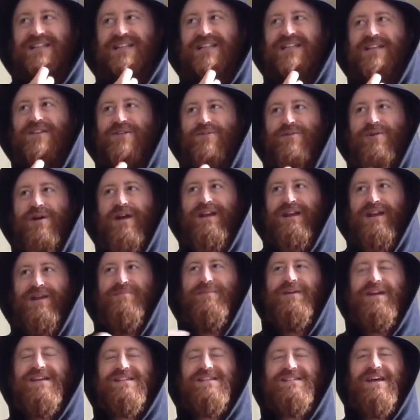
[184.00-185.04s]
the Lithuanian
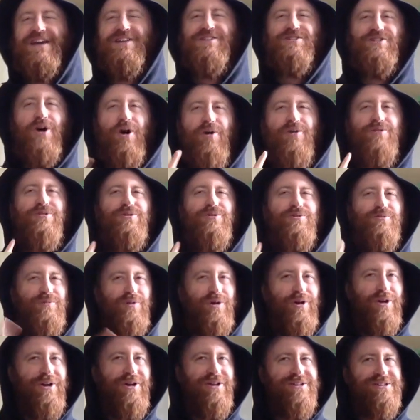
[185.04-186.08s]
because I know the
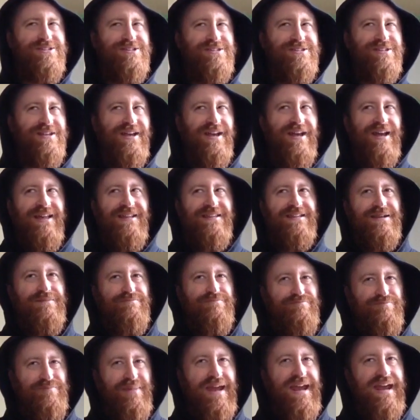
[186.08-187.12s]
words
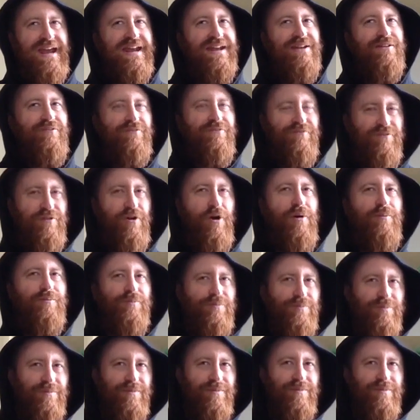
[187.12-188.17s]
that mean from